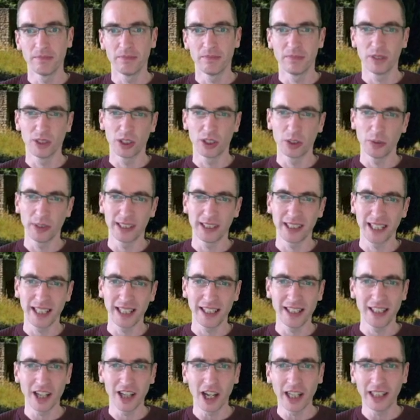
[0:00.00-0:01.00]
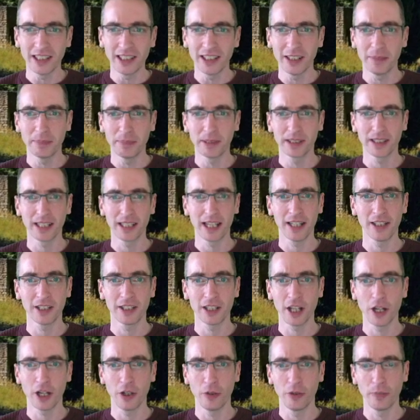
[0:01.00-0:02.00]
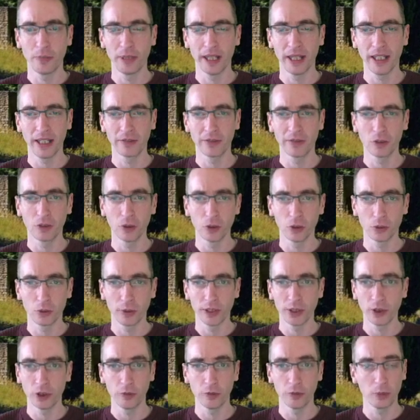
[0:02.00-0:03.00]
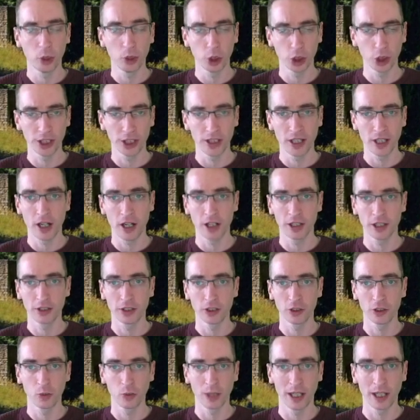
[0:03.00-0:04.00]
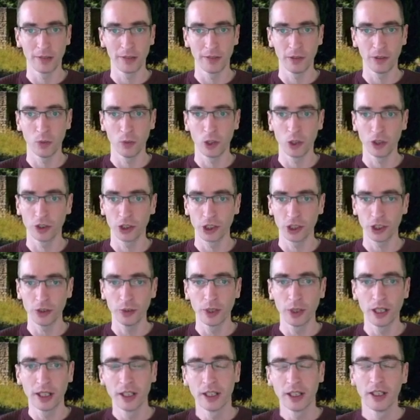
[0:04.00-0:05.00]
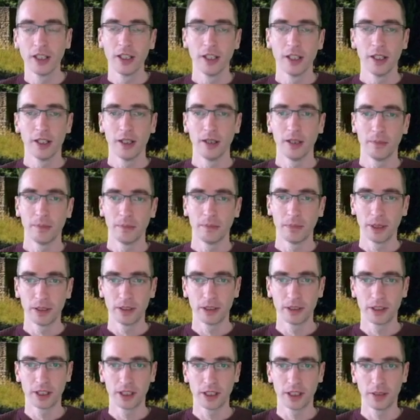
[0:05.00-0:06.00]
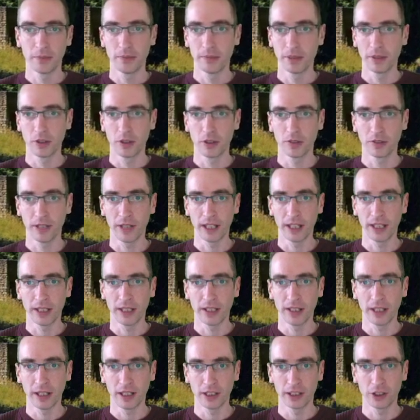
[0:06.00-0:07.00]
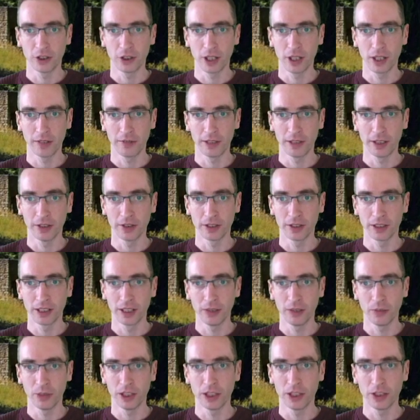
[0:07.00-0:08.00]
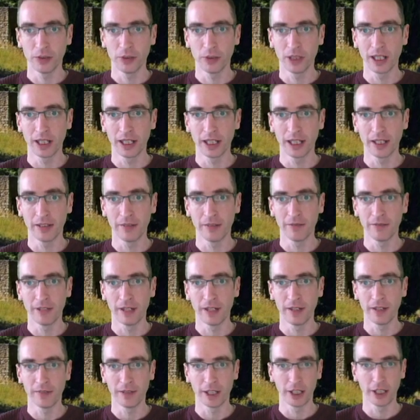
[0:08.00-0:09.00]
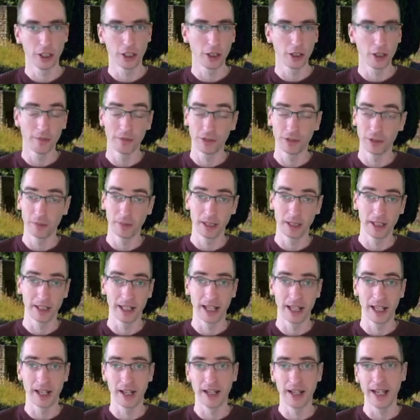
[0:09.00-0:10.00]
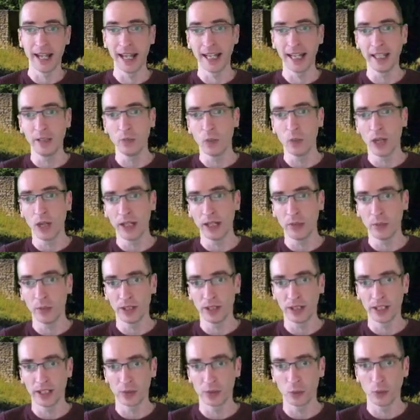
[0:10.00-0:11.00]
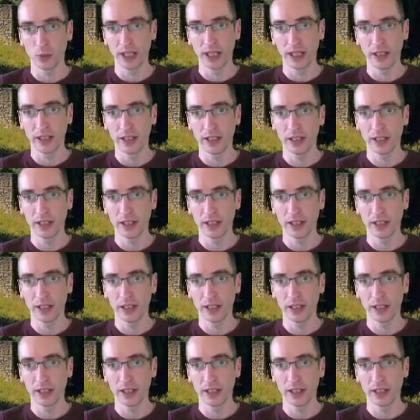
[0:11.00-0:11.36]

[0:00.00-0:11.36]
should we say 90% OP. Of course, we could push it harder as well if you want to, but got a very nice drive, and you'll see we do clear very, very comfortably there anyway with this wind.